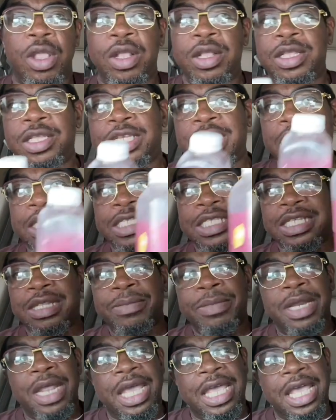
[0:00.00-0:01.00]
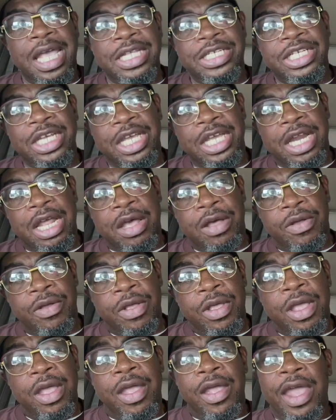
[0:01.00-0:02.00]
Jason's Lemonade. Y'all check it out.
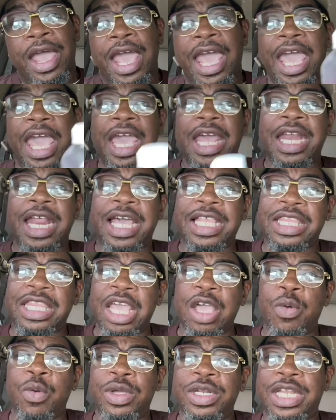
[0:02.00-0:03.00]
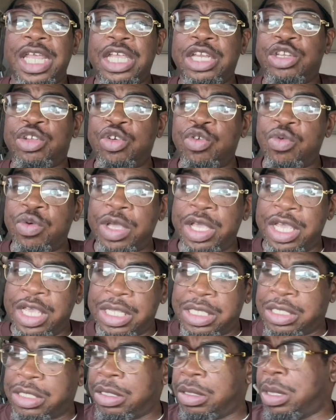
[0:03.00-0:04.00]
And I think what they do
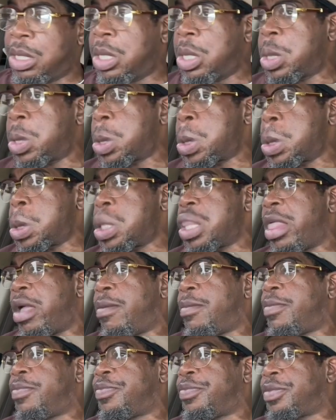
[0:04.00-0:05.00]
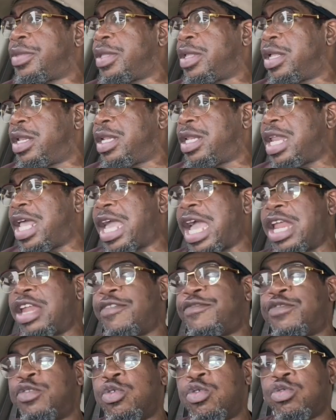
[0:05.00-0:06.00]
is they got the
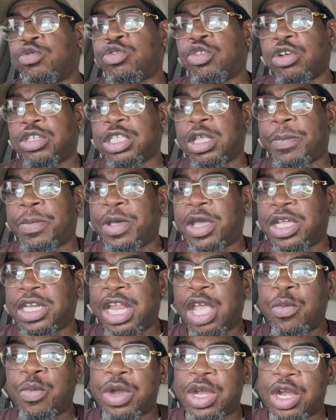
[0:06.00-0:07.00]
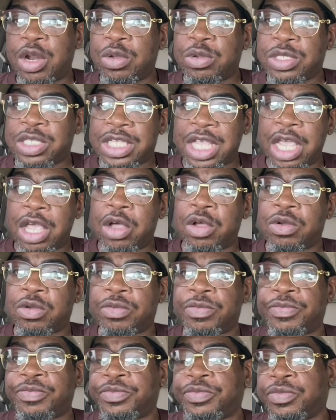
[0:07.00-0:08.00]
food trucks up here and they ready on sale
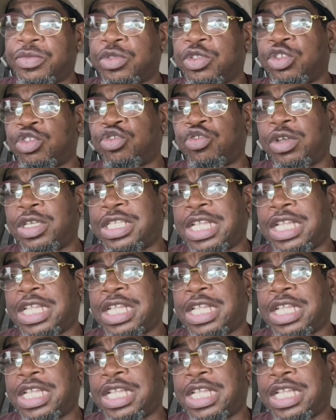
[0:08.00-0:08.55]
drinks.